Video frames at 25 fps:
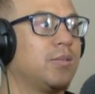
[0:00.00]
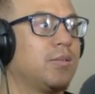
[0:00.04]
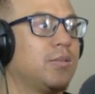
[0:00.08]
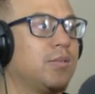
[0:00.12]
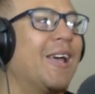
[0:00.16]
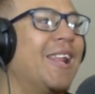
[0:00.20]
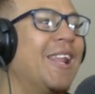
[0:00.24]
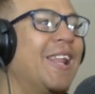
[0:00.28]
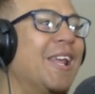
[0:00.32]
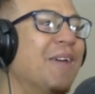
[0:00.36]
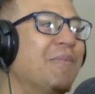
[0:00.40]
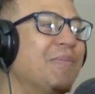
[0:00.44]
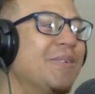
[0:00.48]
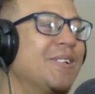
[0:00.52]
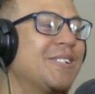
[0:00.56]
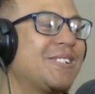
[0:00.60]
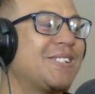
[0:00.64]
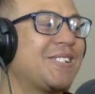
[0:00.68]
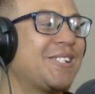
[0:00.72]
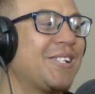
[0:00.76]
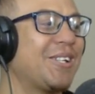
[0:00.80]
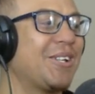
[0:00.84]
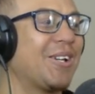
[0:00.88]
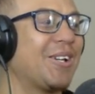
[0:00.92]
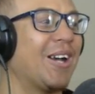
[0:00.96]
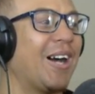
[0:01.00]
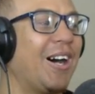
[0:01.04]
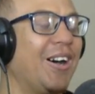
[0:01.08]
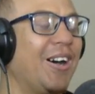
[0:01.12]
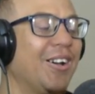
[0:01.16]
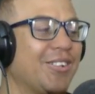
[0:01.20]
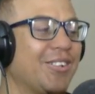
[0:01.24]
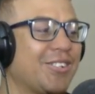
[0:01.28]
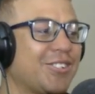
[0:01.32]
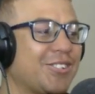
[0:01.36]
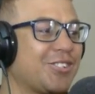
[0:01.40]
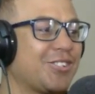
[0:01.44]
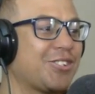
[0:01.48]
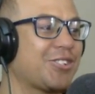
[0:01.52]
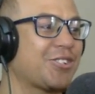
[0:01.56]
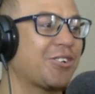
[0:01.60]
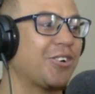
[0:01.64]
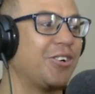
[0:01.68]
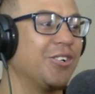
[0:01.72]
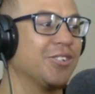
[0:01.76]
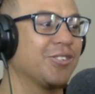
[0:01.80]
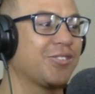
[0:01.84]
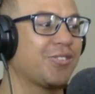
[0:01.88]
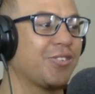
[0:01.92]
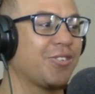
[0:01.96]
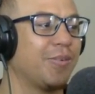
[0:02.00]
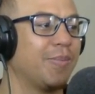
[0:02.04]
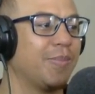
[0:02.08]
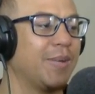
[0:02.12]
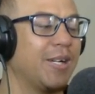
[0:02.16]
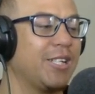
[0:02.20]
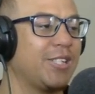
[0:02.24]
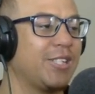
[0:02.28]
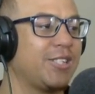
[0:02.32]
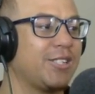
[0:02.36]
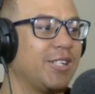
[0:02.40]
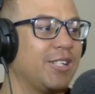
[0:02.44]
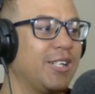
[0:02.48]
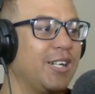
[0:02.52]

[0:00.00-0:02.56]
Let me see how this transformation